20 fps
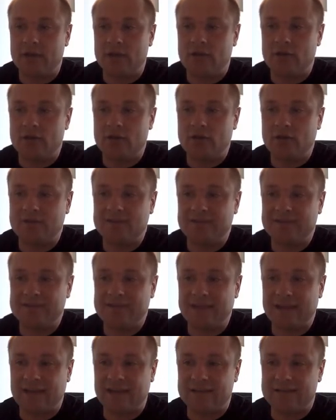you can
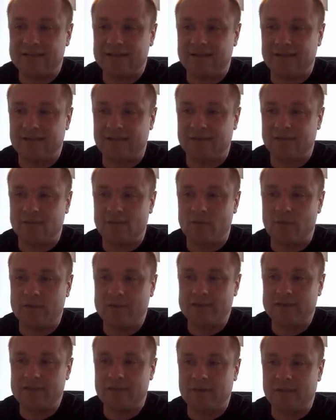detect the
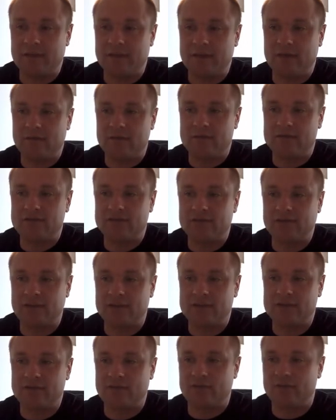wind speed or the
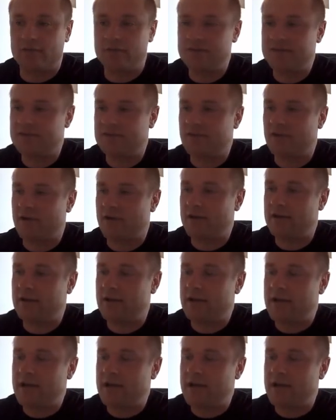signature on this side,